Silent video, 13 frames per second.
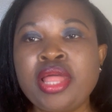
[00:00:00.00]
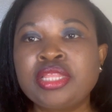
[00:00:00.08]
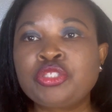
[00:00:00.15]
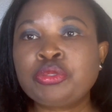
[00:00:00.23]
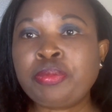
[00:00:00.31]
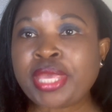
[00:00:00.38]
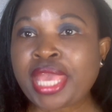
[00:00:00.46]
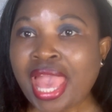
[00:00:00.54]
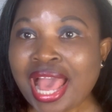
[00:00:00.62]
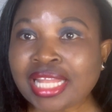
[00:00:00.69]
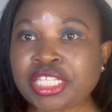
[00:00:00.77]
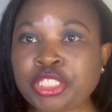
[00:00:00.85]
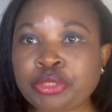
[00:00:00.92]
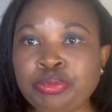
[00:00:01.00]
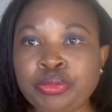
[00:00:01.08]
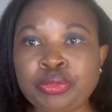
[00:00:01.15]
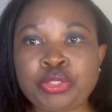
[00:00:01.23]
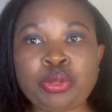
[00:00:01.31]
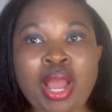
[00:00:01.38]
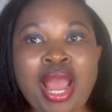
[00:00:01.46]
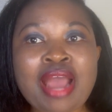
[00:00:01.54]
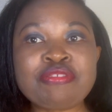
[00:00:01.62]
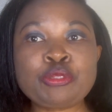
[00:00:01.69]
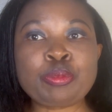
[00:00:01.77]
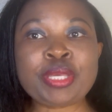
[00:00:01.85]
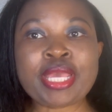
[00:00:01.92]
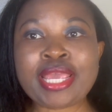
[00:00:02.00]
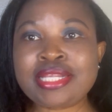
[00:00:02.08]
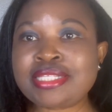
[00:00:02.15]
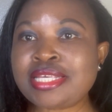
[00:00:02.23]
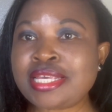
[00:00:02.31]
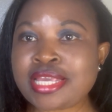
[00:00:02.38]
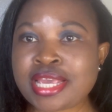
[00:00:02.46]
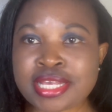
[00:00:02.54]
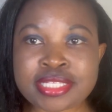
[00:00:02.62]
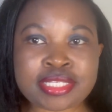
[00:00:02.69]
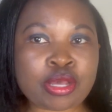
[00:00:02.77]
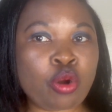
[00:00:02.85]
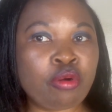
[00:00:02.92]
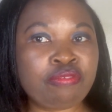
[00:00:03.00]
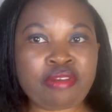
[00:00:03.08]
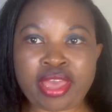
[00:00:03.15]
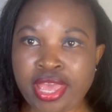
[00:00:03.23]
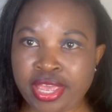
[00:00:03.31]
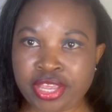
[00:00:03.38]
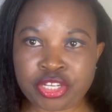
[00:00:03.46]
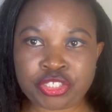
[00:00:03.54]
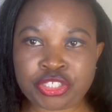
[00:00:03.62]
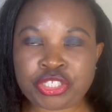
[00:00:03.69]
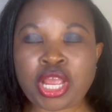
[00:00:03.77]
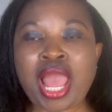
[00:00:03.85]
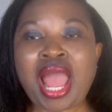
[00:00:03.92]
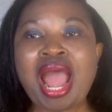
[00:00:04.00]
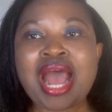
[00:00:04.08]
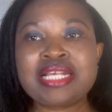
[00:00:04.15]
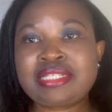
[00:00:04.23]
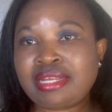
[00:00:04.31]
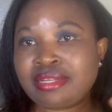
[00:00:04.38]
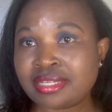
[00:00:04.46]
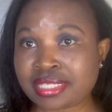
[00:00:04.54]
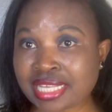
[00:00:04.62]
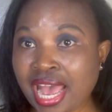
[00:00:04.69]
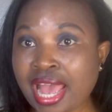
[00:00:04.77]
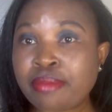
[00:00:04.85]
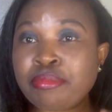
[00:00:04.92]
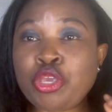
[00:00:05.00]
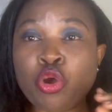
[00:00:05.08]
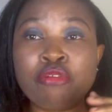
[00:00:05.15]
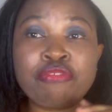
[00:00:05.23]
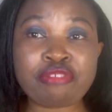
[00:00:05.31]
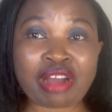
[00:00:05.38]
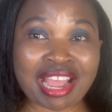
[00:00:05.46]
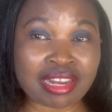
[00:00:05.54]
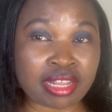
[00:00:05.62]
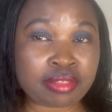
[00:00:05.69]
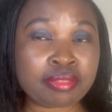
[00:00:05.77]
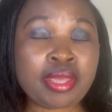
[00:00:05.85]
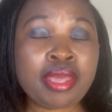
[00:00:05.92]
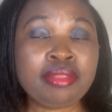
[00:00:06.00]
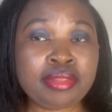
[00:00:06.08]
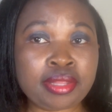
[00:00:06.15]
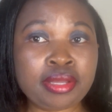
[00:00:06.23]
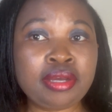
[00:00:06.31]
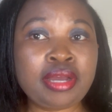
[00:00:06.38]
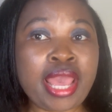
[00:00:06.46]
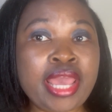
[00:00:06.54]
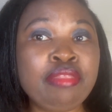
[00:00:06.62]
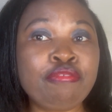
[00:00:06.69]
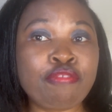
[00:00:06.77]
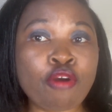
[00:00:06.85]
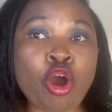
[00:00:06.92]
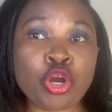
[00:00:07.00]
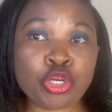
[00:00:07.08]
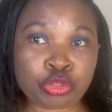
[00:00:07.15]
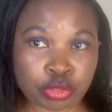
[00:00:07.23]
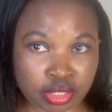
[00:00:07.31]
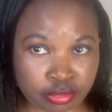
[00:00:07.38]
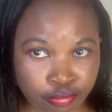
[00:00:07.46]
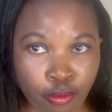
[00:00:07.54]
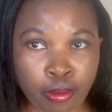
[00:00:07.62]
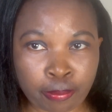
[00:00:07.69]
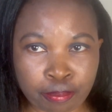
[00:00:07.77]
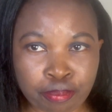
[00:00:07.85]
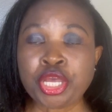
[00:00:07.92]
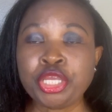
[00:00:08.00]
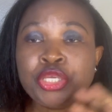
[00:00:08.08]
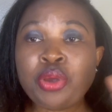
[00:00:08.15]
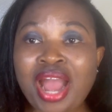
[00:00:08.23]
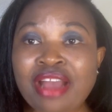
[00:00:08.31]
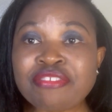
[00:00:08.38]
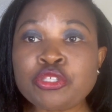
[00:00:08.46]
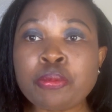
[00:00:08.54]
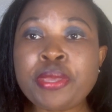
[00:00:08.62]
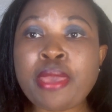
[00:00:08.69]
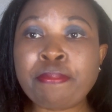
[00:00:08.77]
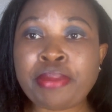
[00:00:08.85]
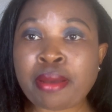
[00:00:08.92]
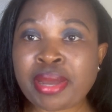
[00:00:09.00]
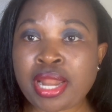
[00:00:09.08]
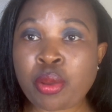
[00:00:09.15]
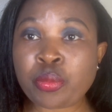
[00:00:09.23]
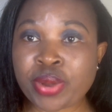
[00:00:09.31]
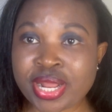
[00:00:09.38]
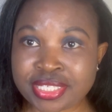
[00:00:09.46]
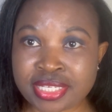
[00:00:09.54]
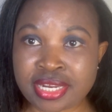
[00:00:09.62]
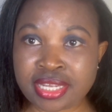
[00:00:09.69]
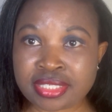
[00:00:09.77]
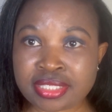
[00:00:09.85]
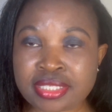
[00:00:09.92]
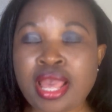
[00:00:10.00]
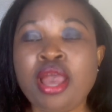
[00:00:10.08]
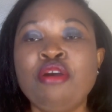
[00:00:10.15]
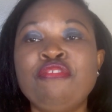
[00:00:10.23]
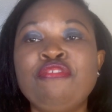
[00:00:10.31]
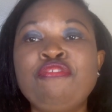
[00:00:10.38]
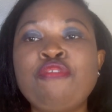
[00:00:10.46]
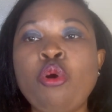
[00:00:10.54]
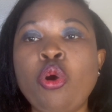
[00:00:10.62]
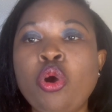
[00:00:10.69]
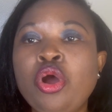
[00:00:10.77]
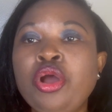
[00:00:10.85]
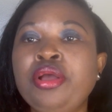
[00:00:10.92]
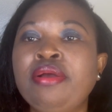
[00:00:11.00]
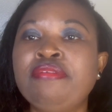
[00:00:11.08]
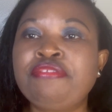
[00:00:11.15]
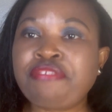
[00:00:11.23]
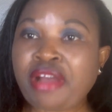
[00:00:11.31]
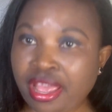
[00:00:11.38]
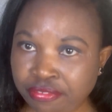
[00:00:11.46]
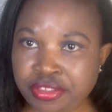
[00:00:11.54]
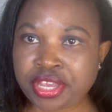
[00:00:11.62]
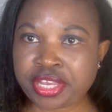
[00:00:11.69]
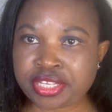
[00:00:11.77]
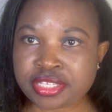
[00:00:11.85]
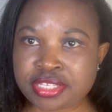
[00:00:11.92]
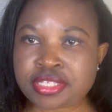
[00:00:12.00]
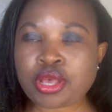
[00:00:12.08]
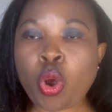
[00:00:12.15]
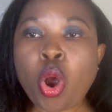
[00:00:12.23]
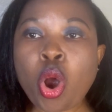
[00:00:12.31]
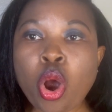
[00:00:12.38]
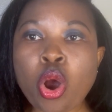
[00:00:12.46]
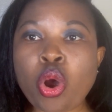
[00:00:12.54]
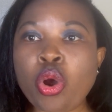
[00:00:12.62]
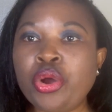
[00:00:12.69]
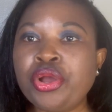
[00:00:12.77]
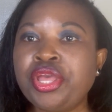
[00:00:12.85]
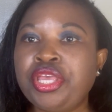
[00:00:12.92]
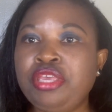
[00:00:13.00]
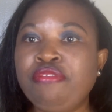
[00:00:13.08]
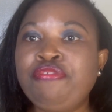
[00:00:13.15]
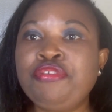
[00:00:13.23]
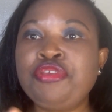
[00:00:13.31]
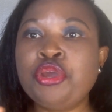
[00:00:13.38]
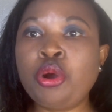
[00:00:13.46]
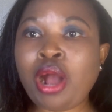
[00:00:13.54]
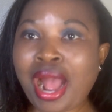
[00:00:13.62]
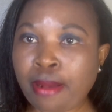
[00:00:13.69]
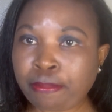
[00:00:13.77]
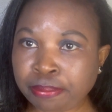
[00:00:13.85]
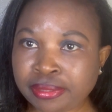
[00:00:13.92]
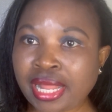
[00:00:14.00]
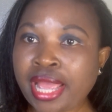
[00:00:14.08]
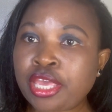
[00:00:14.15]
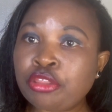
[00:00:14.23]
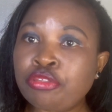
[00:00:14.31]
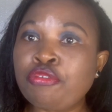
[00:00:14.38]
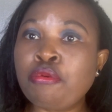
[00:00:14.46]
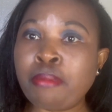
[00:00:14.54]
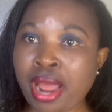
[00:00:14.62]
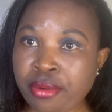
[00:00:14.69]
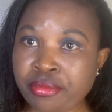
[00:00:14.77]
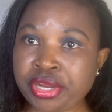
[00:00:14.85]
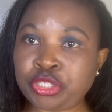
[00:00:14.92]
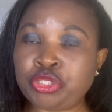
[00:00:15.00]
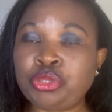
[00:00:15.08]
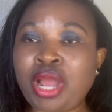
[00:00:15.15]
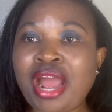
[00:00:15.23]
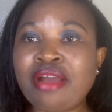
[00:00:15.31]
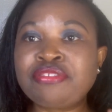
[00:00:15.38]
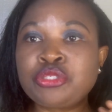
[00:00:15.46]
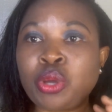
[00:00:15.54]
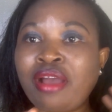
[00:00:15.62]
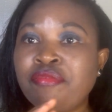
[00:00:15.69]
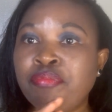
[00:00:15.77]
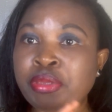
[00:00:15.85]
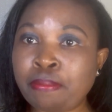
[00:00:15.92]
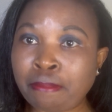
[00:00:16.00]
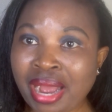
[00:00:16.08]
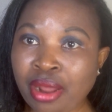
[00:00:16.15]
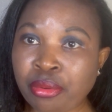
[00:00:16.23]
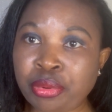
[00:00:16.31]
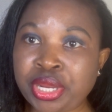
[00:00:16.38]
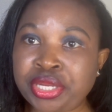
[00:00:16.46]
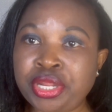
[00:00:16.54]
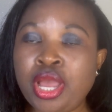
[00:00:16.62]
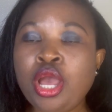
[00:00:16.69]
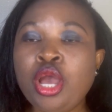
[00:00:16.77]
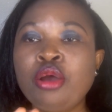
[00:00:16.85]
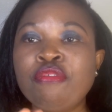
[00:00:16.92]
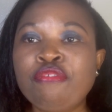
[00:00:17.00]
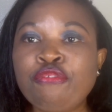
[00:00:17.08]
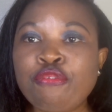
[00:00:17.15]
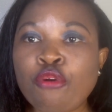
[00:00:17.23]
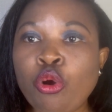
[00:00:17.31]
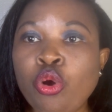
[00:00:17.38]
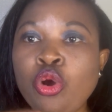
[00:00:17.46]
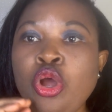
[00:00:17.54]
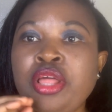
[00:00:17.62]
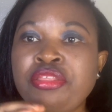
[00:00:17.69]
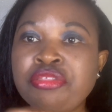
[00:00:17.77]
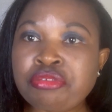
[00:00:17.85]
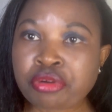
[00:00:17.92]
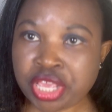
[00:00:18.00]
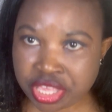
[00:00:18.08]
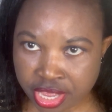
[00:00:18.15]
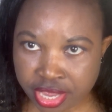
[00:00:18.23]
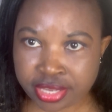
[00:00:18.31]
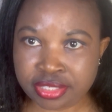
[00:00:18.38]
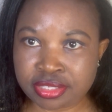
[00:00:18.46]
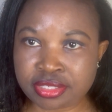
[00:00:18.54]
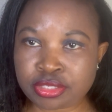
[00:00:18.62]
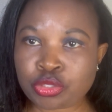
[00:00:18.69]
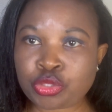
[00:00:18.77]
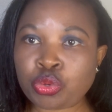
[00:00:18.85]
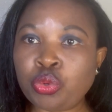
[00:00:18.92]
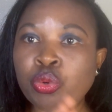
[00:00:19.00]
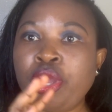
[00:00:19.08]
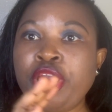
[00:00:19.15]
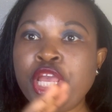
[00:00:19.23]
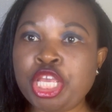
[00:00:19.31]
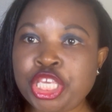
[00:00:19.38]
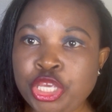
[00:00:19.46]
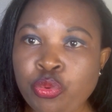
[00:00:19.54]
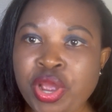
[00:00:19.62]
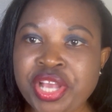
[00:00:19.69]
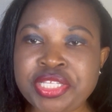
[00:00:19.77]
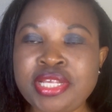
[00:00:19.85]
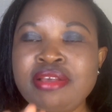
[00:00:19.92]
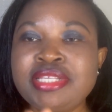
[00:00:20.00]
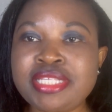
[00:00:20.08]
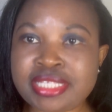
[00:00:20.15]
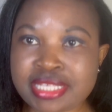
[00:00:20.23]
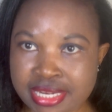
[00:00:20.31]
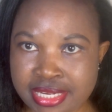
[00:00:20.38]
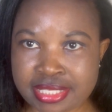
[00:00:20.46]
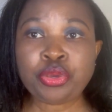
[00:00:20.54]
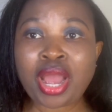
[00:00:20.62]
To be eligible, you have to be 18 years of age as at the time you're filing the N400 form. You have to be a permanent resident for 5 years, or if you're applying through marriage, you have to have been married for 3 years to a US citizen.